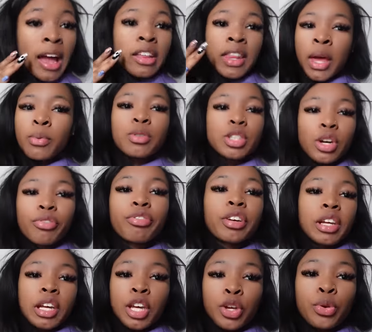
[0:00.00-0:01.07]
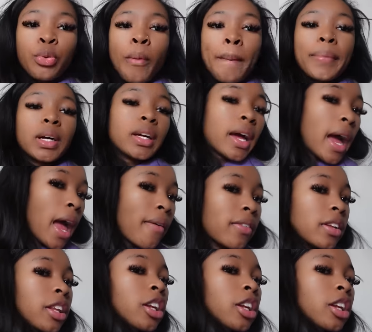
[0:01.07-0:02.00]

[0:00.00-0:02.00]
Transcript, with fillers: they were so freaking cute but i haven't